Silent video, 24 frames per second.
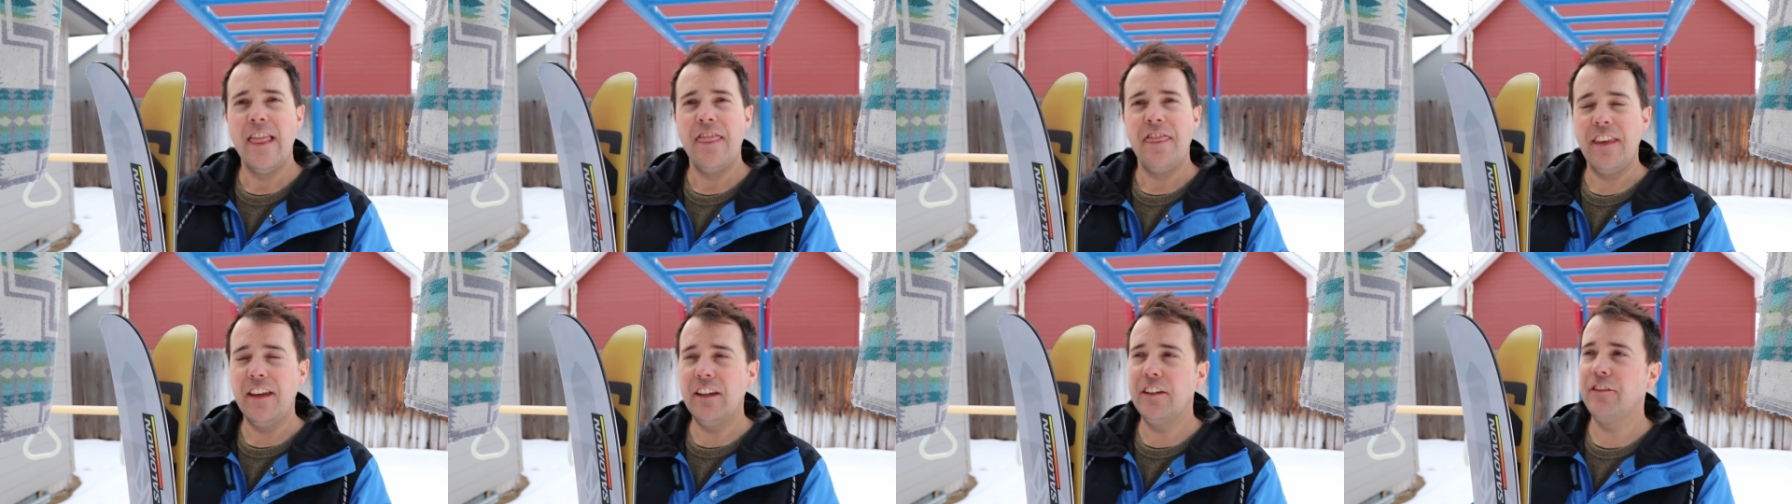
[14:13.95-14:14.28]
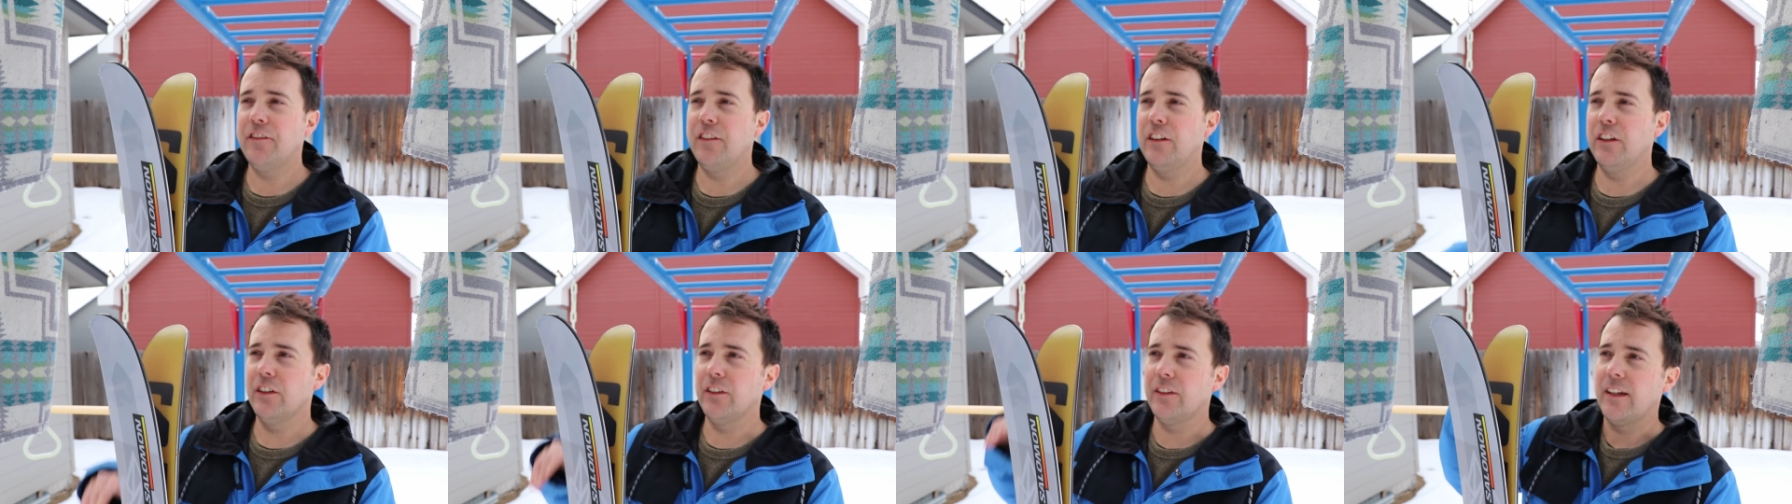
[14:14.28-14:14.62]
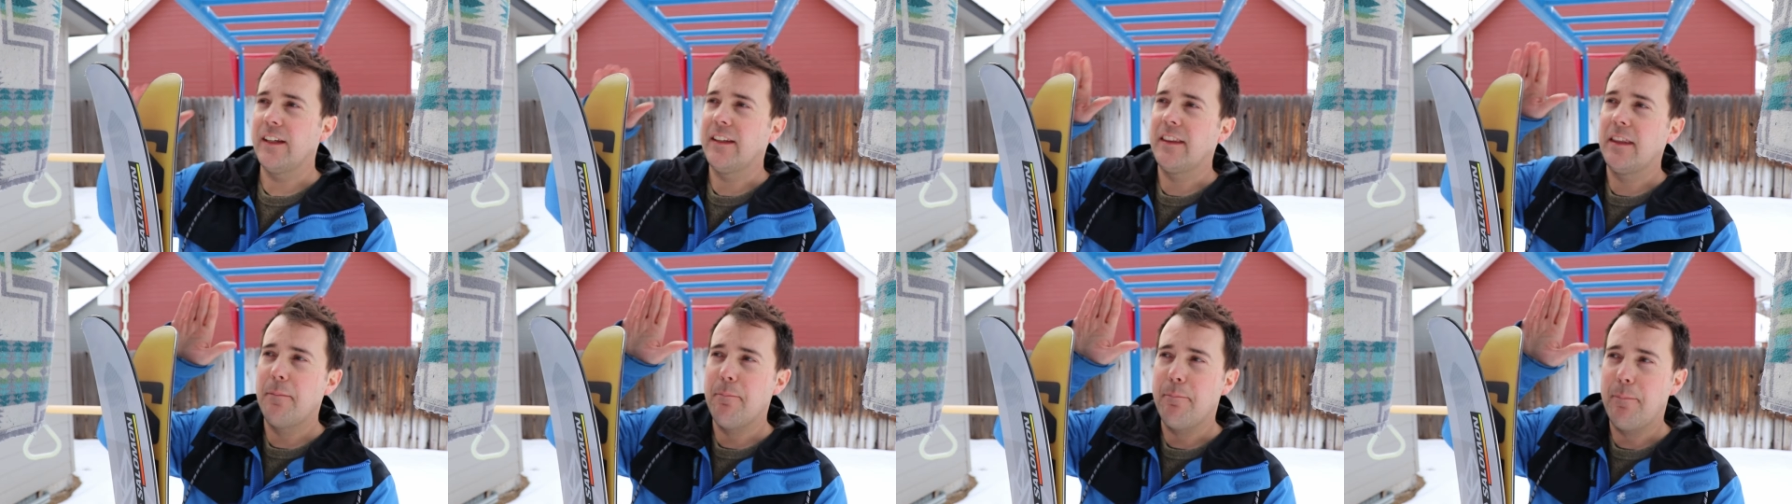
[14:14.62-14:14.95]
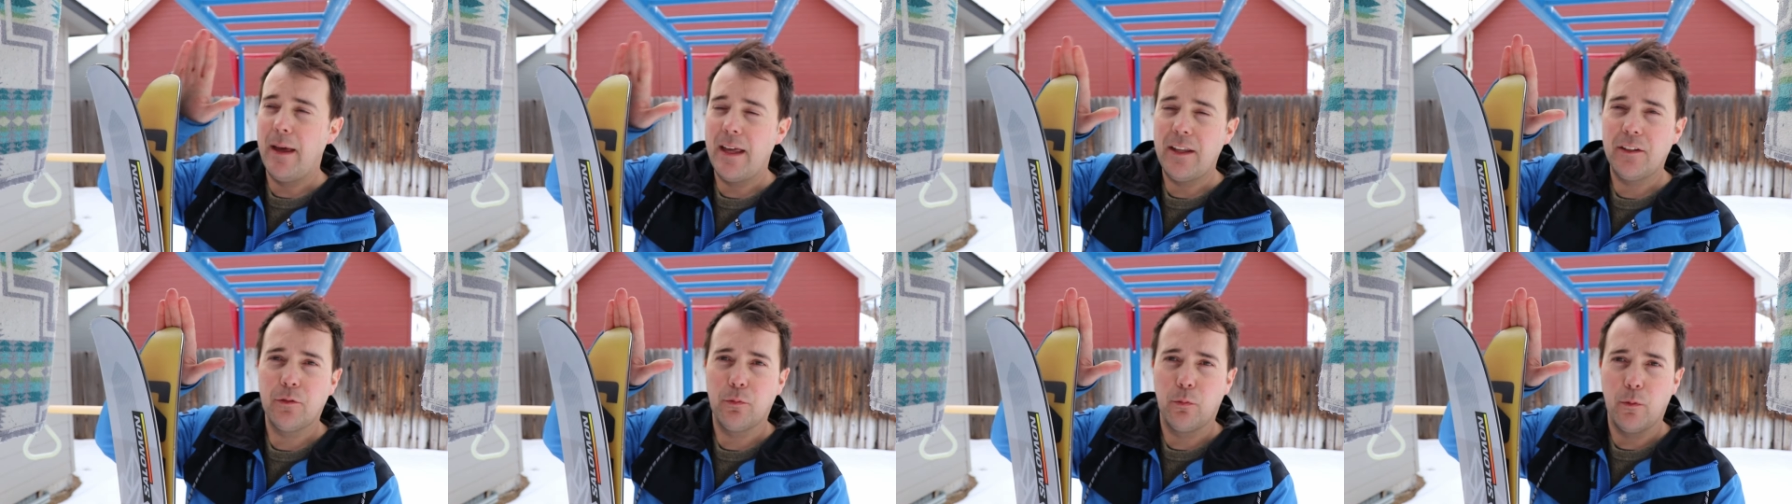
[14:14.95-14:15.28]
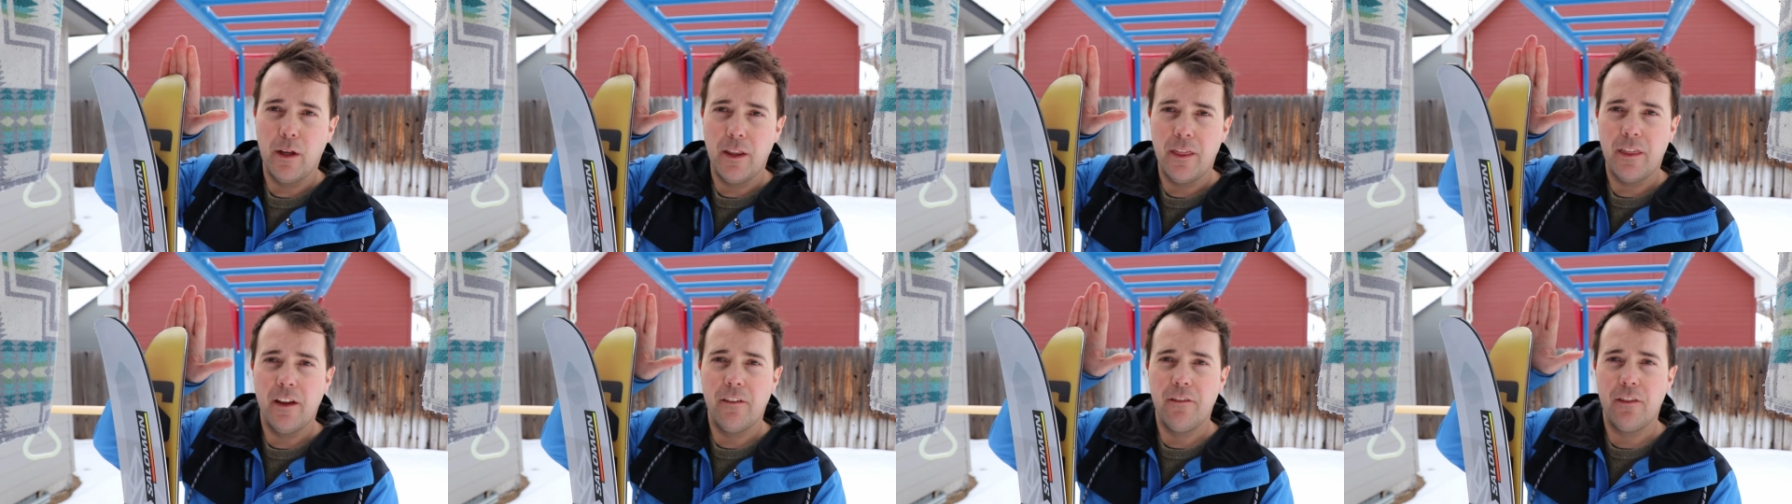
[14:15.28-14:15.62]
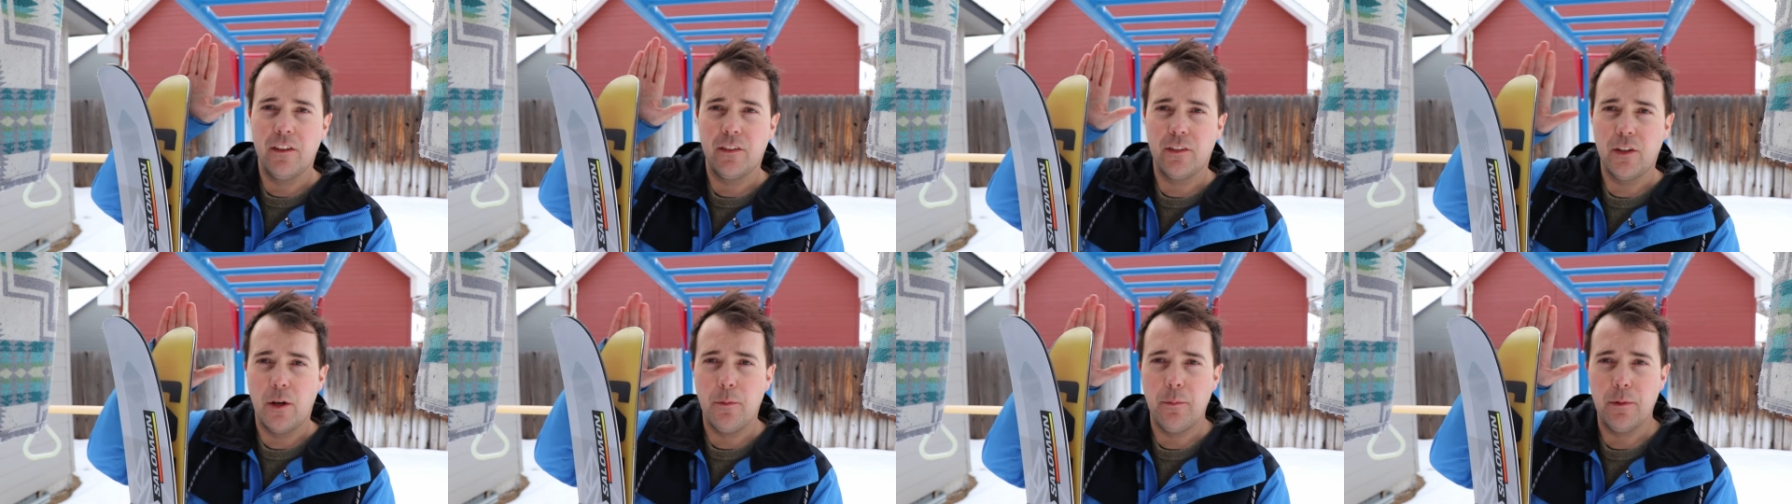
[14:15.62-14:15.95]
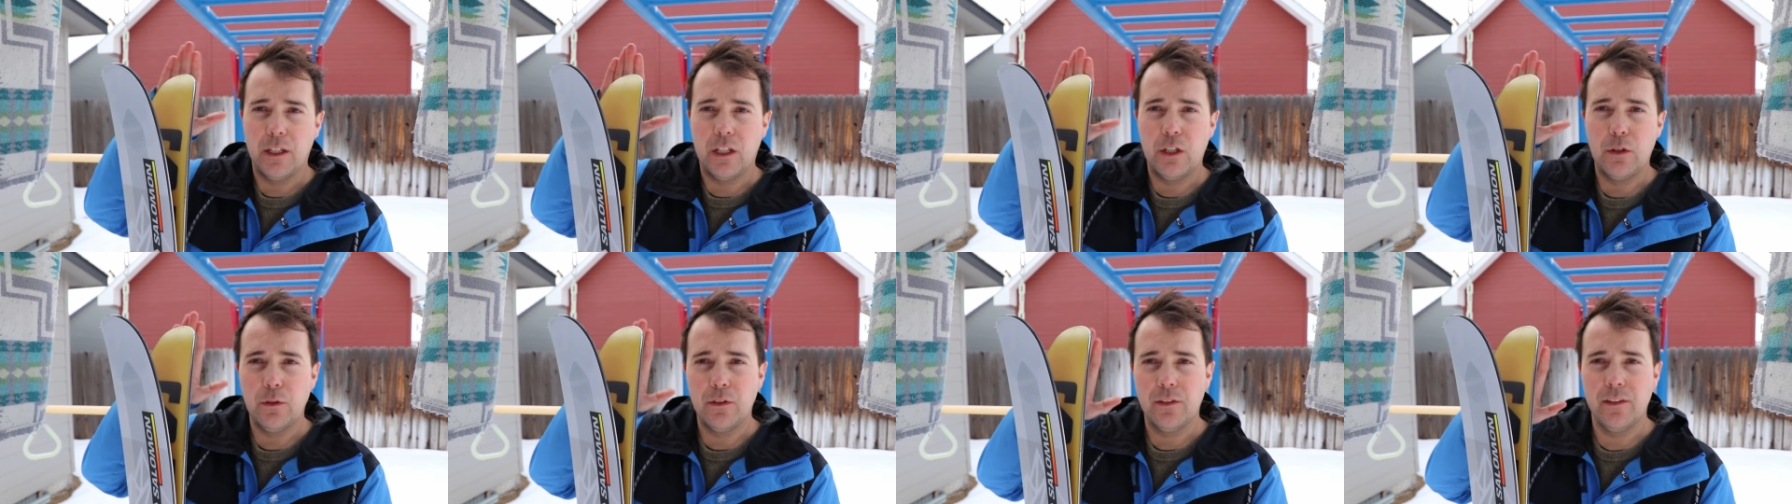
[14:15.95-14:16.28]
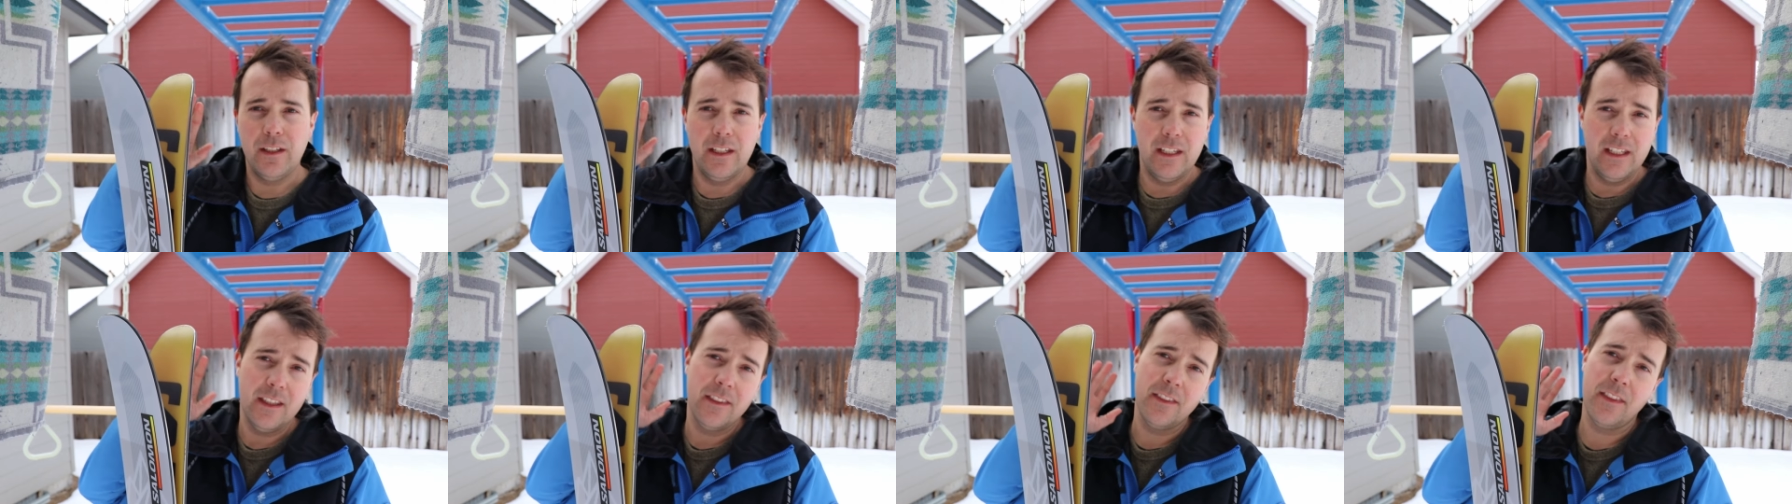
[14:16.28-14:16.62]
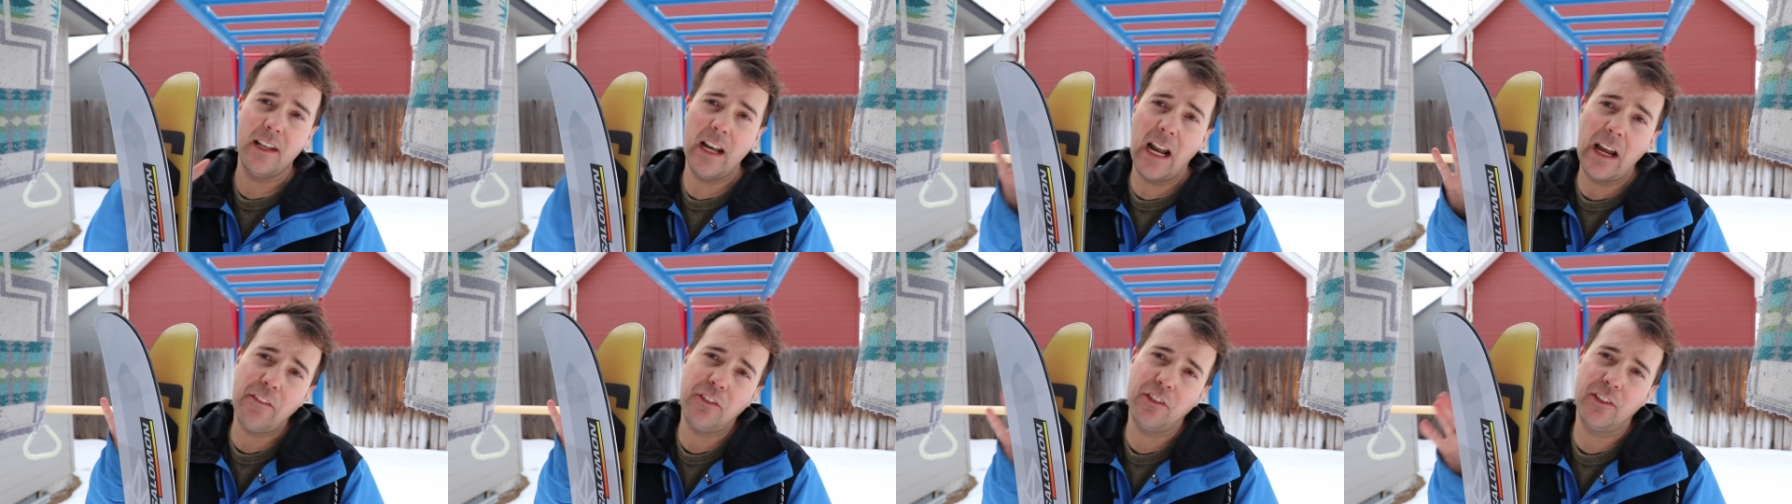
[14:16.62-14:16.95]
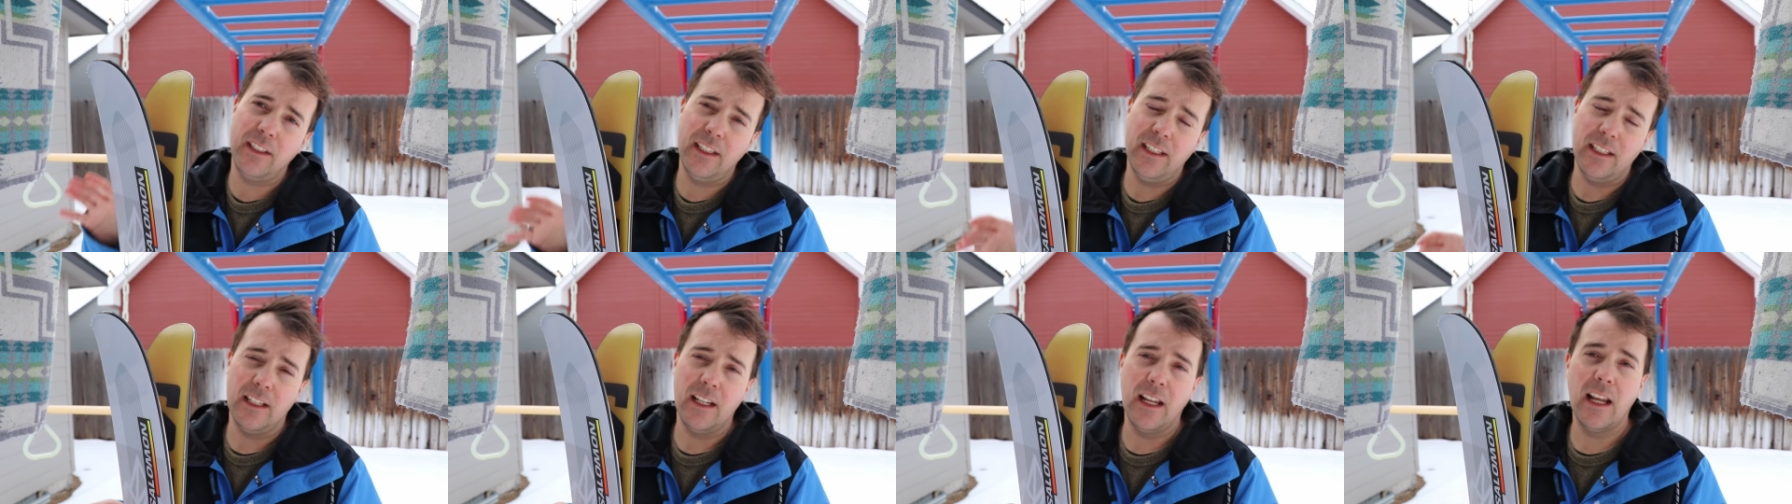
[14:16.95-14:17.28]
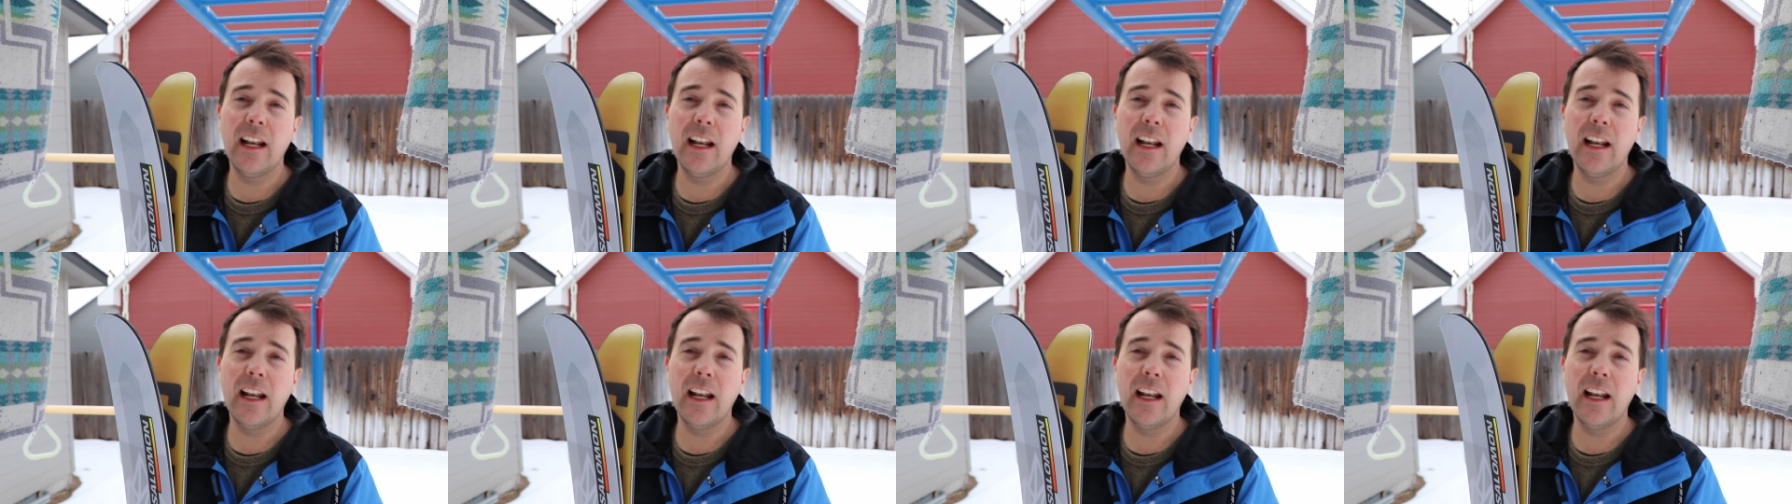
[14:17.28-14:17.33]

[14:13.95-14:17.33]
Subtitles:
This feels like the best width of the Salomon QST that I've skied.